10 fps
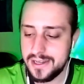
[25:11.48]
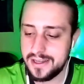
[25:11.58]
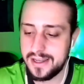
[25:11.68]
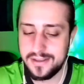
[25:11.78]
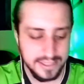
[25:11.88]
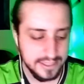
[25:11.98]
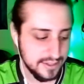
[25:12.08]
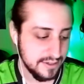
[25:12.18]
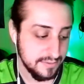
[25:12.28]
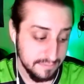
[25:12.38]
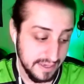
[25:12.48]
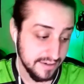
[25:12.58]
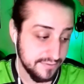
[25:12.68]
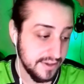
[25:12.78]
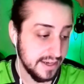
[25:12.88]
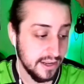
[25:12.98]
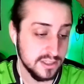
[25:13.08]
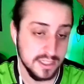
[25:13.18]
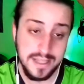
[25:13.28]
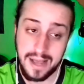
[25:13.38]
and they could have made it fit.
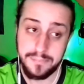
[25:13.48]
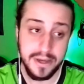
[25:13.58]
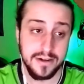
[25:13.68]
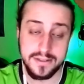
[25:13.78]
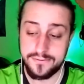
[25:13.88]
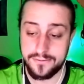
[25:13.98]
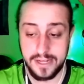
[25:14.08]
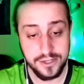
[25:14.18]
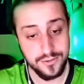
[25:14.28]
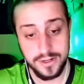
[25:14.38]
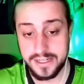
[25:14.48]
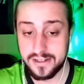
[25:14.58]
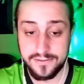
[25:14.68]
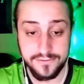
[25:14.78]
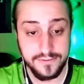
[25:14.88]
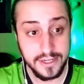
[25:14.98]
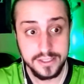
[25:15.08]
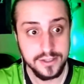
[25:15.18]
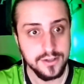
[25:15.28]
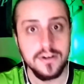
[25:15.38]
It's a lot better than Flash running in a
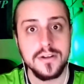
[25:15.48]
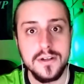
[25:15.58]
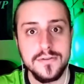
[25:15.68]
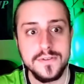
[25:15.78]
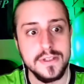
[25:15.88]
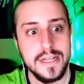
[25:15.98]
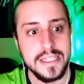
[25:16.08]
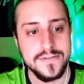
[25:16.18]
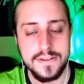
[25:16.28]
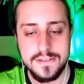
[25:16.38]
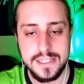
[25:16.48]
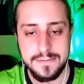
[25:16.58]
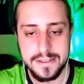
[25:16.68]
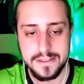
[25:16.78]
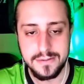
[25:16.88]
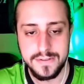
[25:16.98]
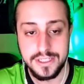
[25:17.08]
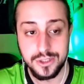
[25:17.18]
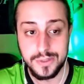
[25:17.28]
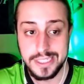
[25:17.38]
fucking circle for the last 15 minutes of the movie
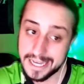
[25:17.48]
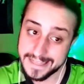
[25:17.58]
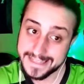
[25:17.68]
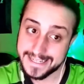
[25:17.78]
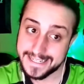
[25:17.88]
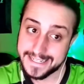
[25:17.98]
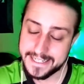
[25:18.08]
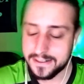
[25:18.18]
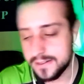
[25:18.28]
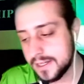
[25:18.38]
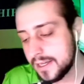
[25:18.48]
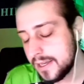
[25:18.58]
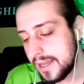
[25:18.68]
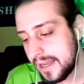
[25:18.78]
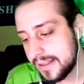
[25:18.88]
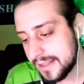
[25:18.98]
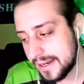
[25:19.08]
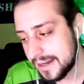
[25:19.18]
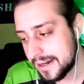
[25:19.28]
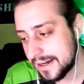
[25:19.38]
doing nothing, and
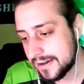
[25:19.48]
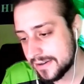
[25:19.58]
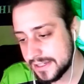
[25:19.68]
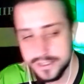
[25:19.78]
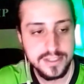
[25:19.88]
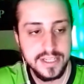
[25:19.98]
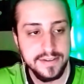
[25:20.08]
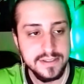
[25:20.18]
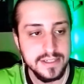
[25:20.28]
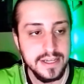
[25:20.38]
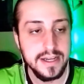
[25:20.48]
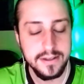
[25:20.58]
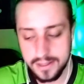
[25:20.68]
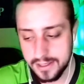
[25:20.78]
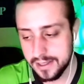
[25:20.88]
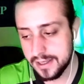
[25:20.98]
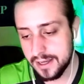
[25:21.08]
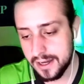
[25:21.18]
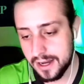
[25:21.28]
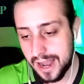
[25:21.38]
then he just saves the day.
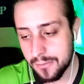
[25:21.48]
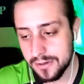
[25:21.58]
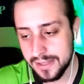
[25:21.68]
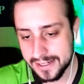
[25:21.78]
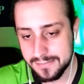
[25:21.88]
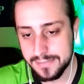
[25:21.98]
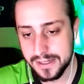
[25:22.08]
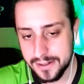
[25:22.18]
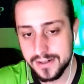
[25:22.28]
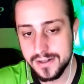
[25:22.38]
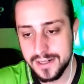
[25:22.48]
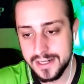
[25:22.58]
I would like it better